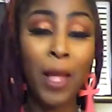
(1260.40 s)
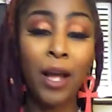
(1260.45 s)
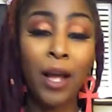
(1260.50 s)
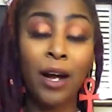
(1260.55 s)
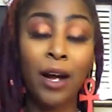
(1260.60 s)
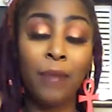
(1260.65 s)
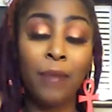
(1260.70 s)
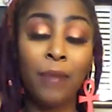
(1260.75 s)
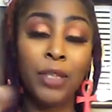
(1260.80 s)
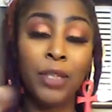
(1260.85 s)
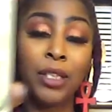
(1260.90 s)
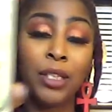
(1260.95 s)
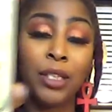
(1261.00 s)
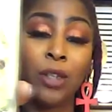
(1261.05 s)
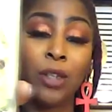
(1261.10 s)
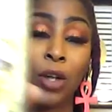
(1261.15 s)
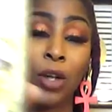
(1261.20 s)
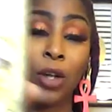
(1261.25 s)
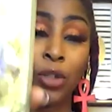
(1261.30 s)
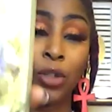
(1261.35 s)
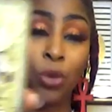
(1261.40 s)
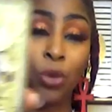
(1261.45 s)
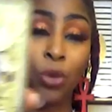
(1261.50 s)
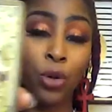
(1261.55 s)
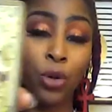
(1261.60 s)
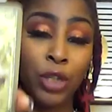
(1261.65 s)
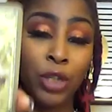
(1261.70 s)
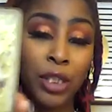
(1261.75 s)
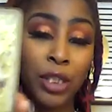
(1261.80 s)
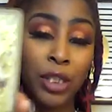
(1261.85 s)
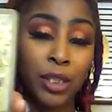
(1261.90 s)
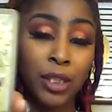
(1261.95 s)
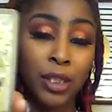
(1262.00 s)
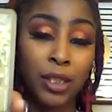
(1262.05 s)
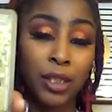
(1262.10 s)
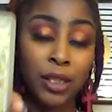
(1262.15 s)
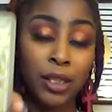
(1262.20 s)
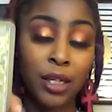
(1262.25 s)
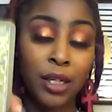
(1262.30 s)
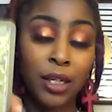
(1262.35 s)
this is our Taurus,
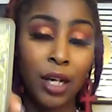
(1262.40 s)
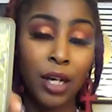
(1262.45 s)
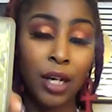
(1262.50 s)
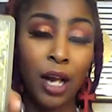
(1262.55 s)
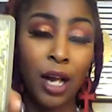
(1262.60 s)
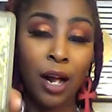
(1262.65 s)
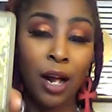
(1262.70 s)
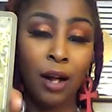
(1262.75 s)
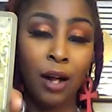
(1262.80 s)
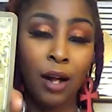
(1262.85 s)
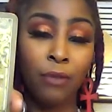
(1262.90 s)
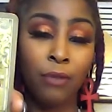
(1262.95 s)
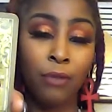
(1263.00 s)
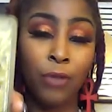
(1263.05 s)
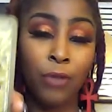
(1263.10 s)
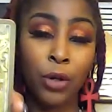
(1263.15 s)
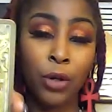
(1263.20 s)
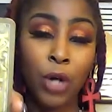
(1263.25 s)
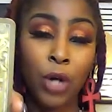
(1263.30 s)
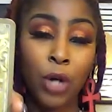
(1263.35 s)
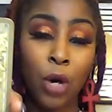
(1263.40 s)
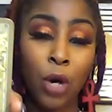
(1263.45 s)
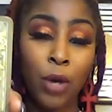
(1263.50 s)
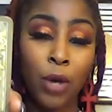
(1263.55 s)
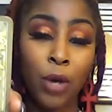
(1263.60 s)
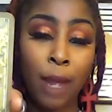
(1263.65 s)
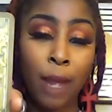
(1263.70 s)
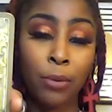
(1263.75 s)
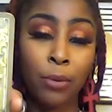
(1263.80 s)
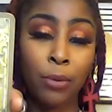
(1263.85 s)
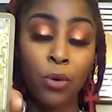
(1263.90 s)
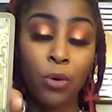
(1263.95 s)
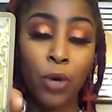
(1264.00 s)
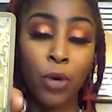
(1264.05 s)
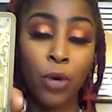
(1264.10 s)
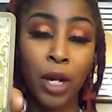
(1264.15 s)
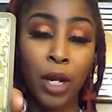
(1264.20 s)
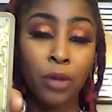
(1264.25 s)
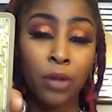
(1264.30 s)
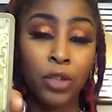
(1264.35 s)
Virgo, Capricorn
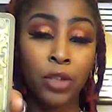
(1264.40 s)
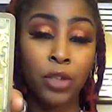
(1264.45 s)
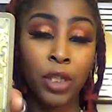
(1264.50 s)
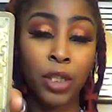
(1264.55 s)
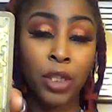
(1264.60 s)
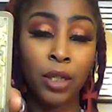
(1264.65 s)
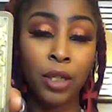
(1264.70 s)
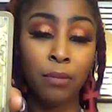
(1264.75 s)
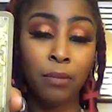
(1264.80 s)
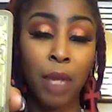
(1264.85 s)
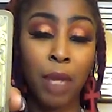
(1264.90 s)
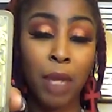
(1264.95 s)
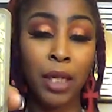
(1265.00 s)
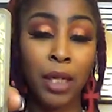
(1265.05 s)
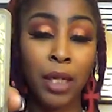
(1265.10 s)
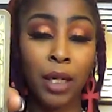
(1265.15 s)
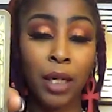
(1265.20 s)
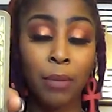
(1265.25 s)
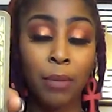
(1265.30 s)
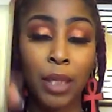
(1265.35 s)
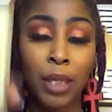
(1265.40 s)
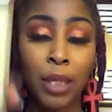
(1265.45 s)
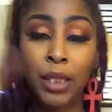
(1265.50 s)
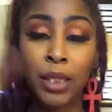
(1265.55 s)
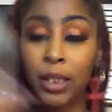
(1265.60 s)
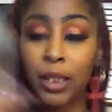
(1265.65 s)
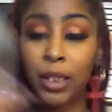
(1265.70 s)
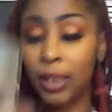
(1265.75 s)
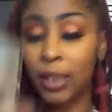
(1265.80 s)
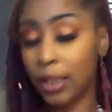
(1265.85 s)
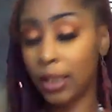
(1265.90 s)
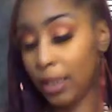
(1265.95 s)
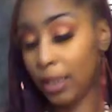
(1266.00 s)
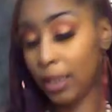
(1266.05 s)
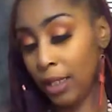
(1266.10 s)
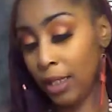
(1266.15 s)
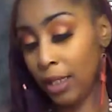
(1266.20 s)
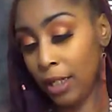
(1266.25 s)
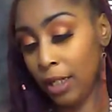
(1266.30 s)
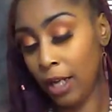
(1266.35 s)
energy, money, abundance.
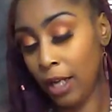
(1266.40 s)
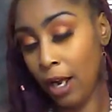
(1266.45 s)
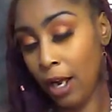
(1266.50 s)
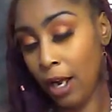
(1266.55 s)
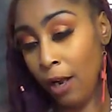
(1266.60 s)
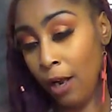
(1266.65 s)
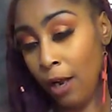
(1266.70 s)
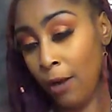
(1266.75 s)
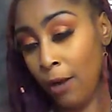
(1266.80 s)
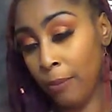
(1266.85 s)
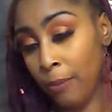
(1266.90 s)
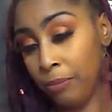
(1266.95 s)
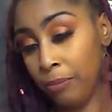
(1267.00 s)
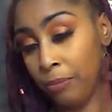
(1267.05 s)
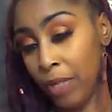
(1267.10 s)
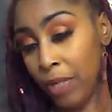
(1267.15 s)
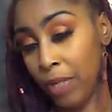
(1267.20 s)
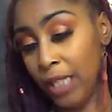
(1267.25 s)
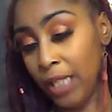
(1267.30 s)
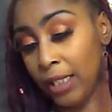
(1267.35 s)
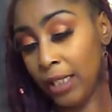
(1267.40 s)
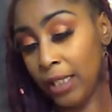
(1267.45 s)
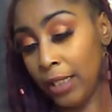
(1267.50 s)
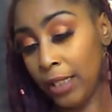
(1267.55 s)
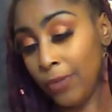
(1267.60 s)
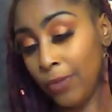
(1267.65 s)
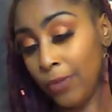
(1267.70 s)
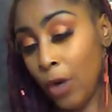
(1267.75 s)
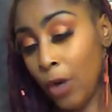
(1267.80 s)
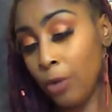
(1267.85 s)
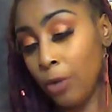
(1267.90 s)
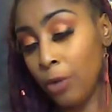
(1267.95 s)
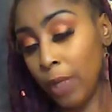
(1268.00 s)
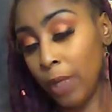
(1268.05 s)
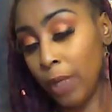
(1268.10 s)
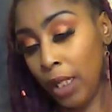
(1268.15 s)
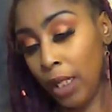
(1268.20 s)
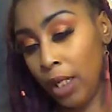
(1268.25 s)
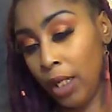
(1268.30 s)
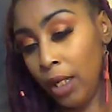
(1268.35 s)
He sits
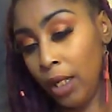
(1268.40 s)
firmly,